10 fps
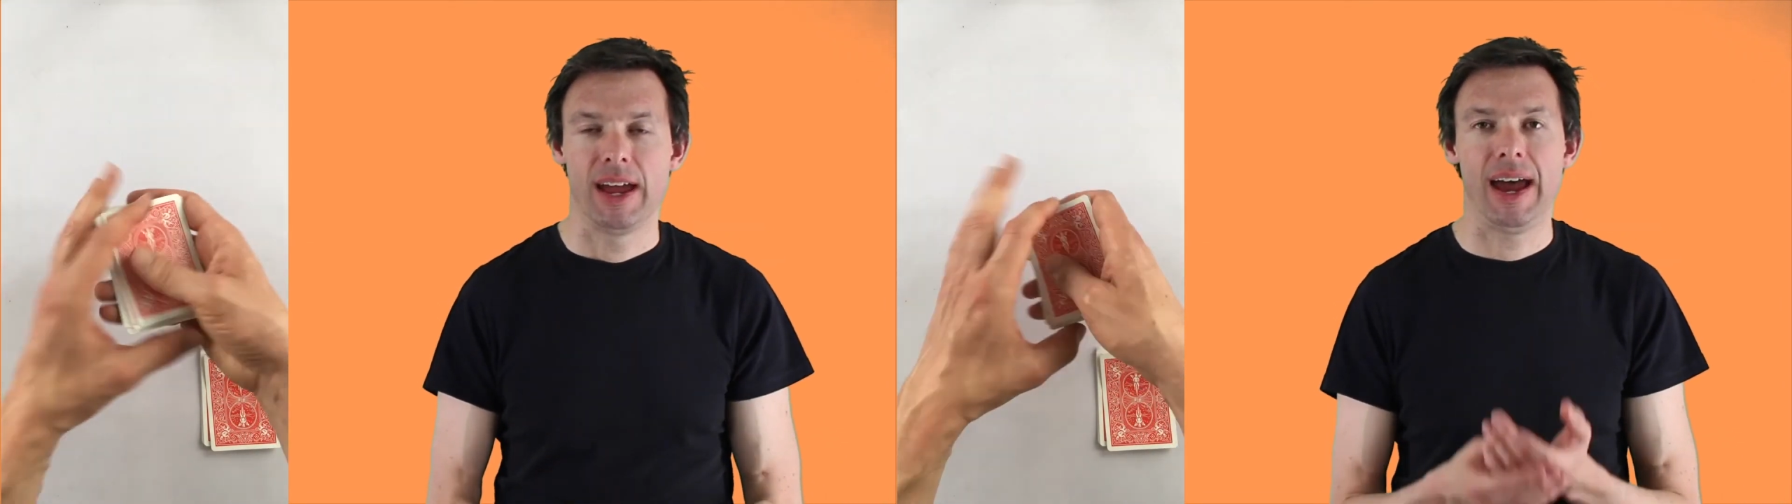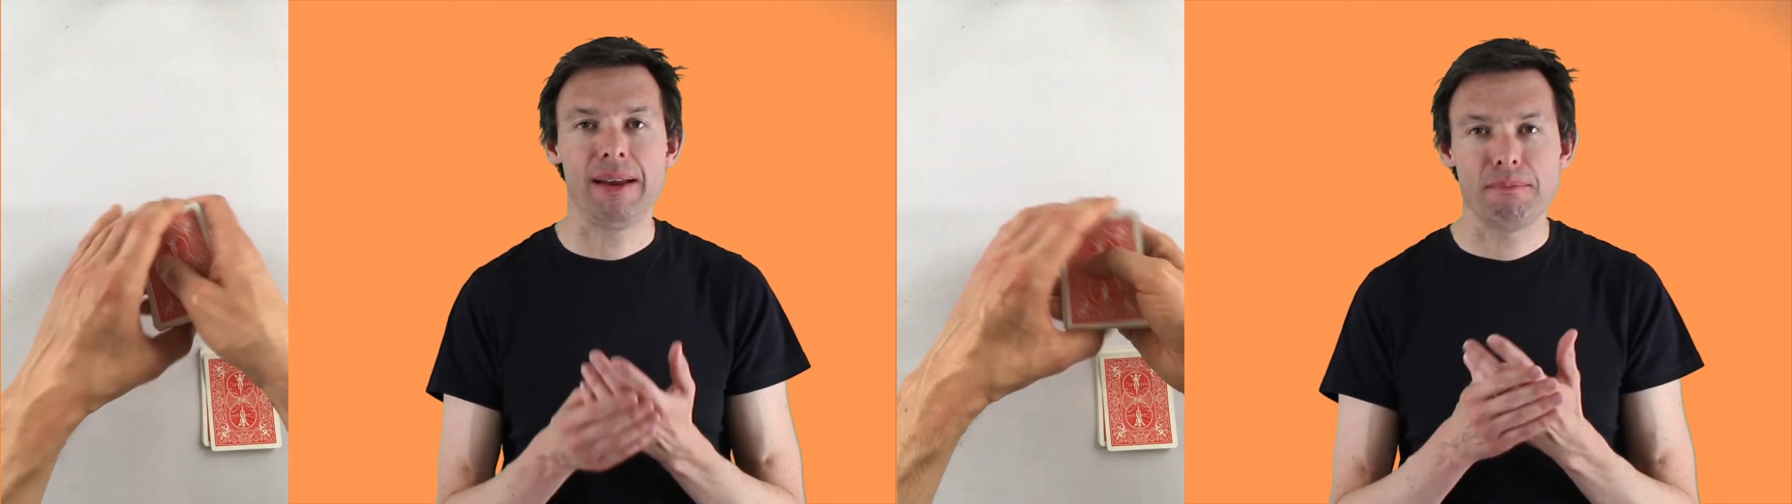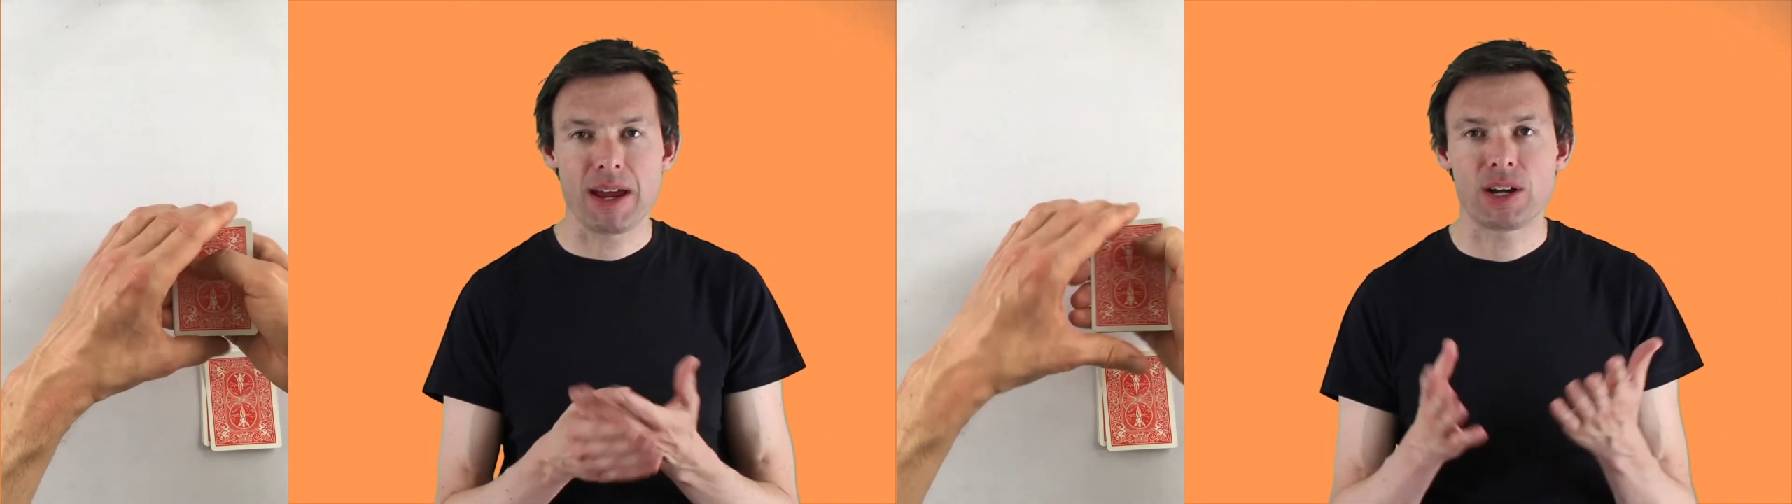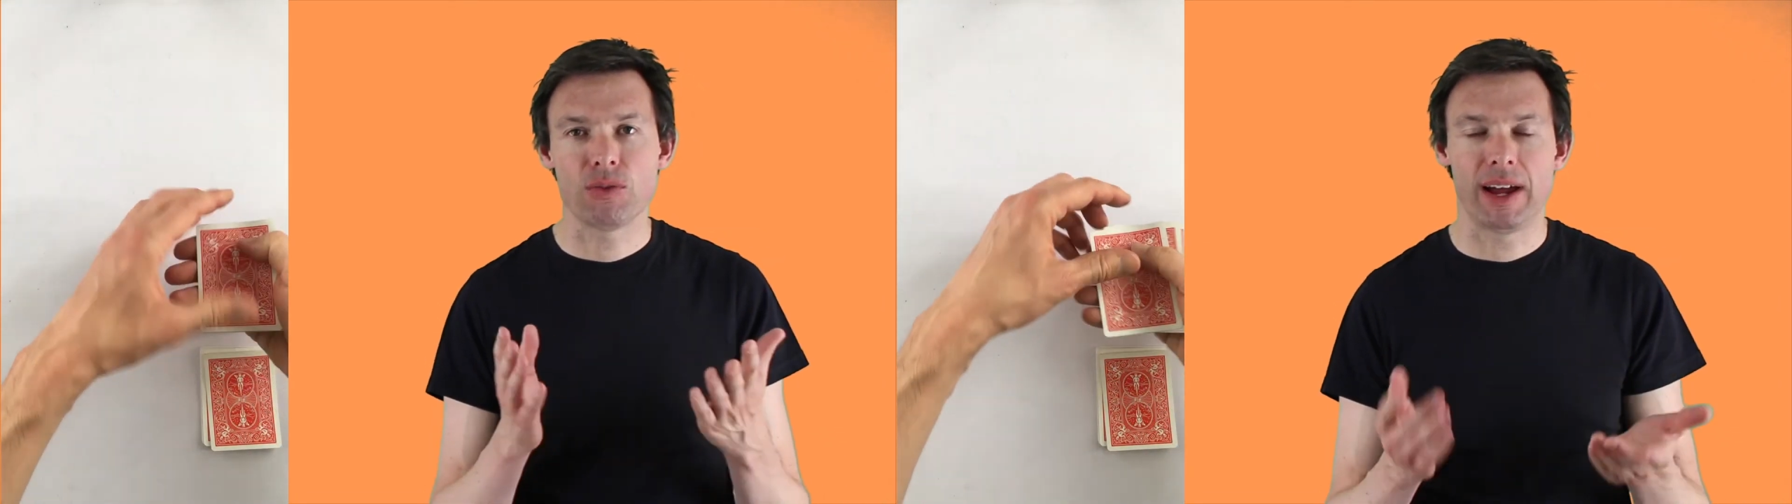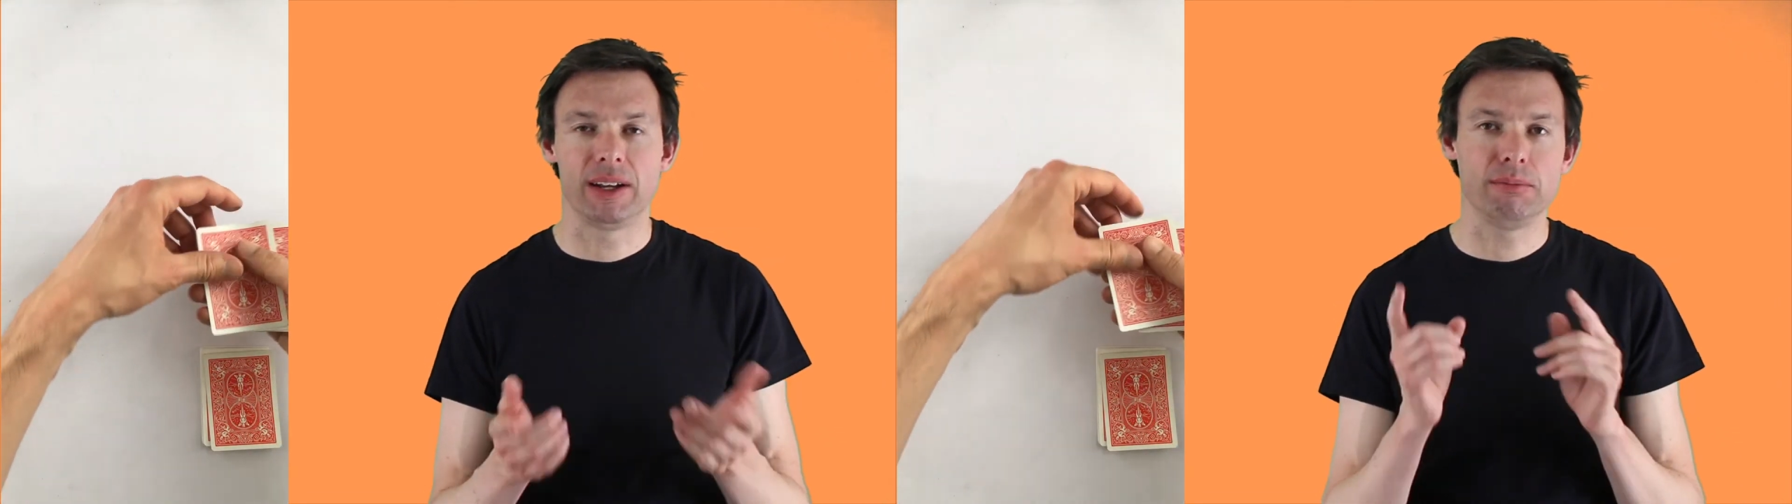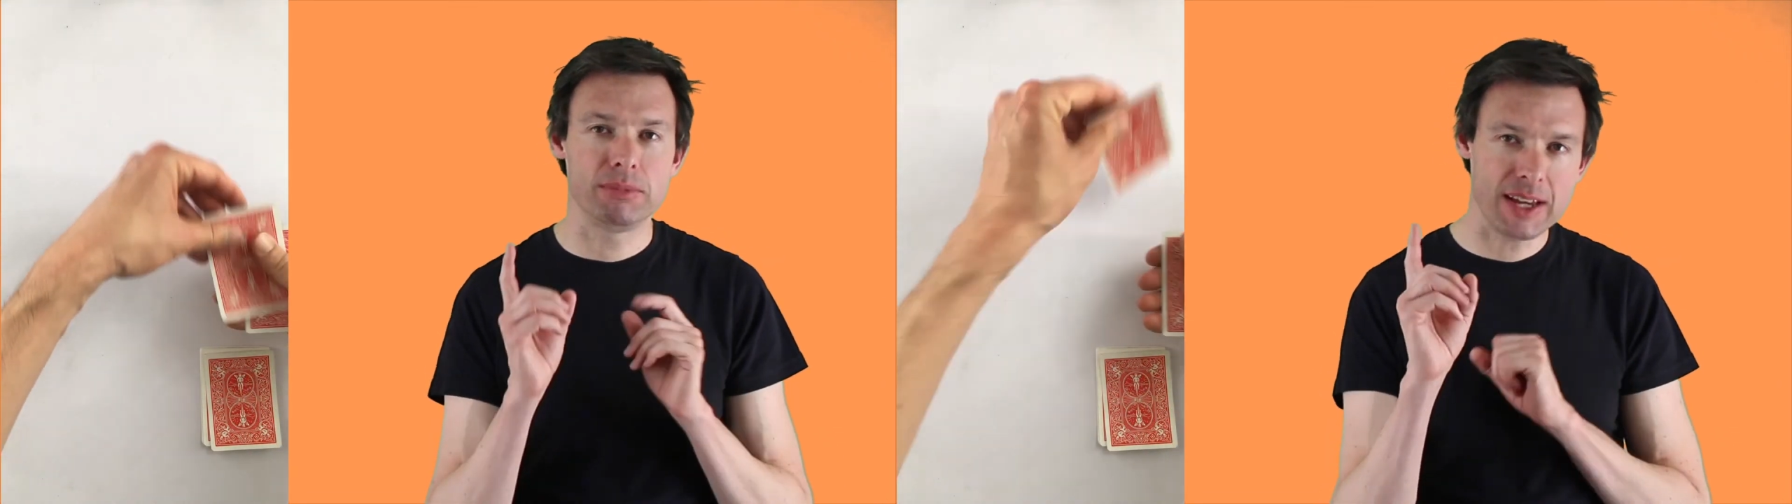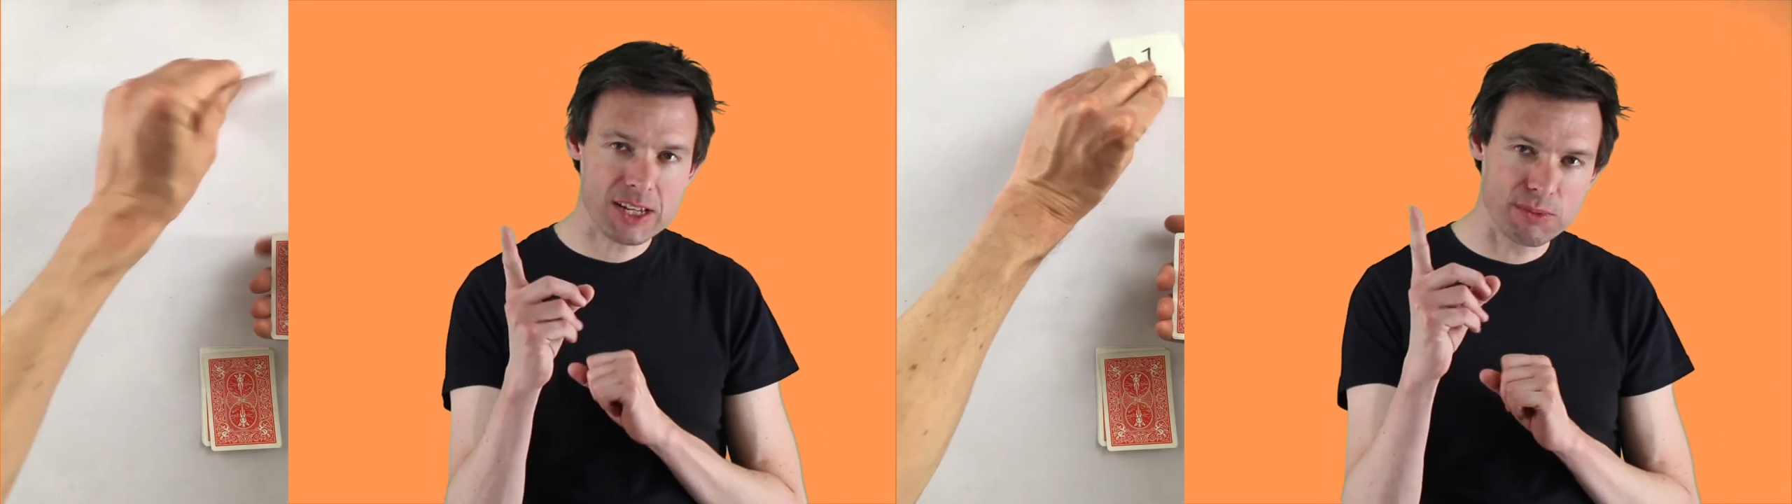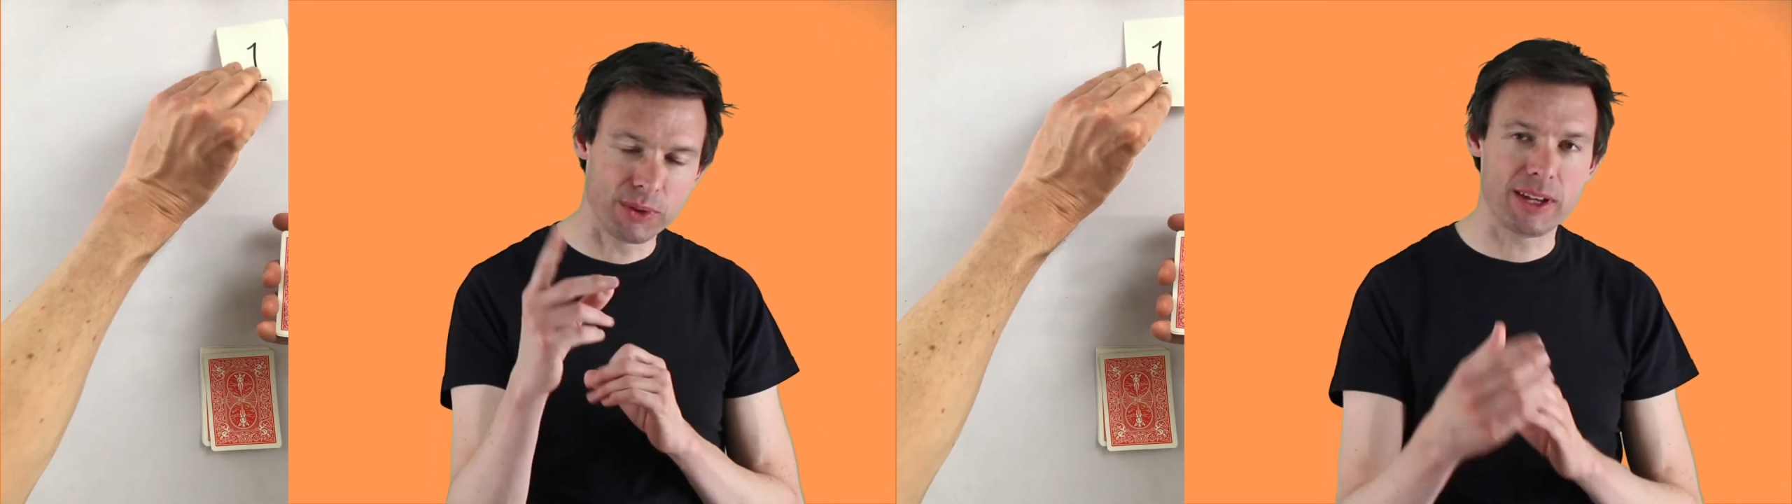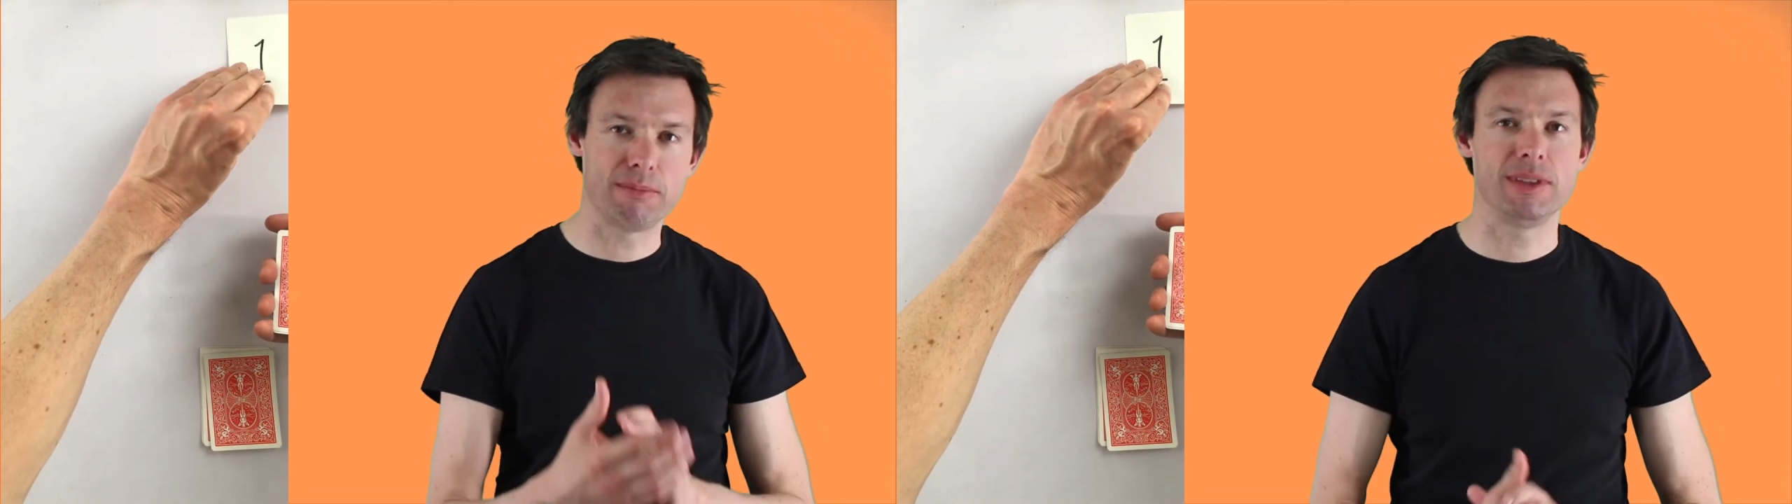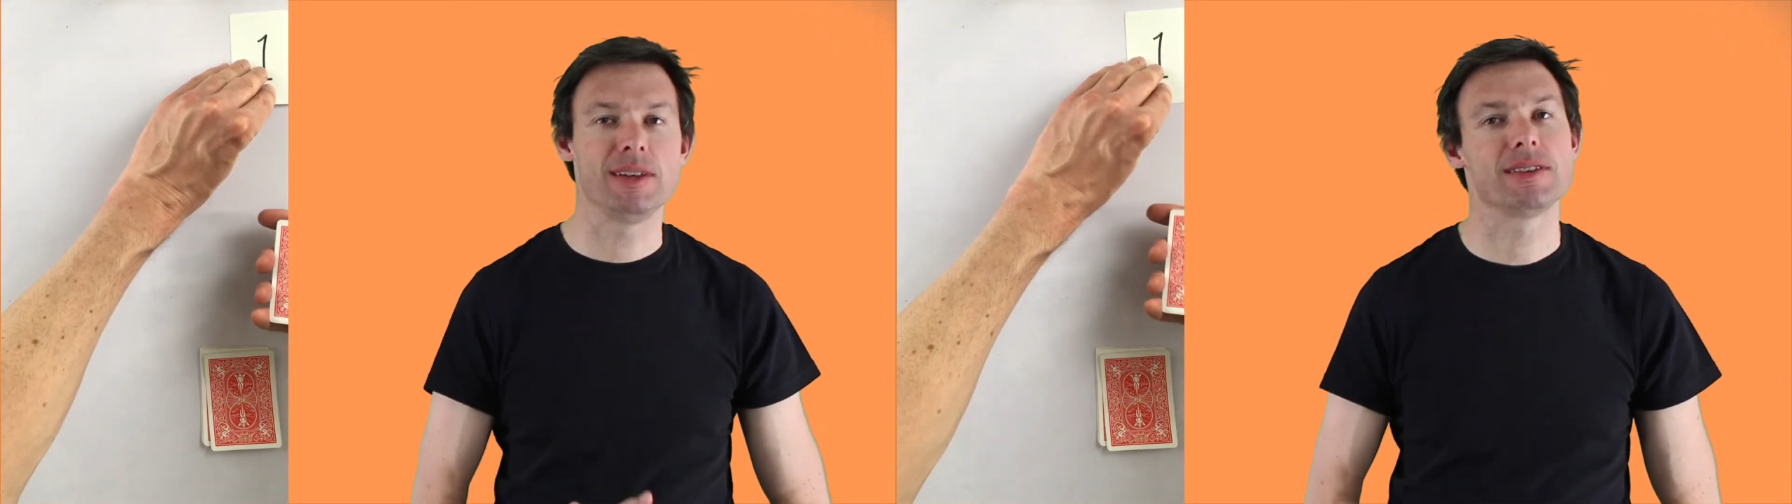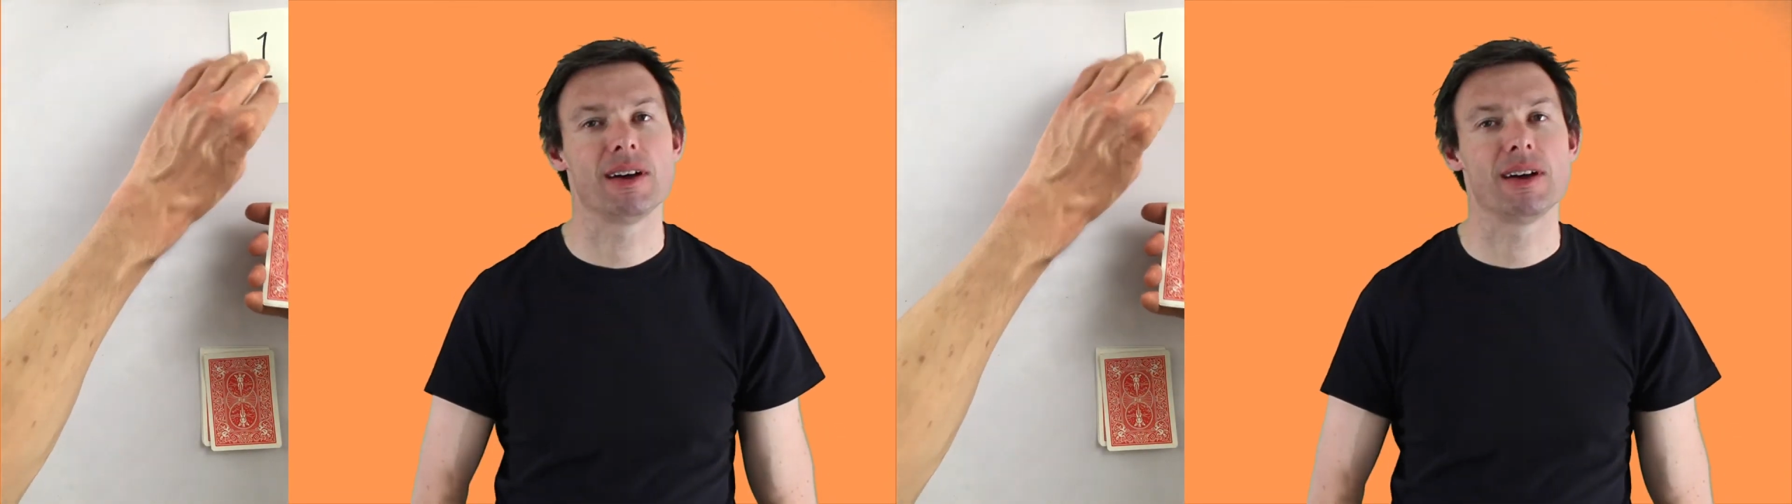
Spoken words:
and make a random decimal number this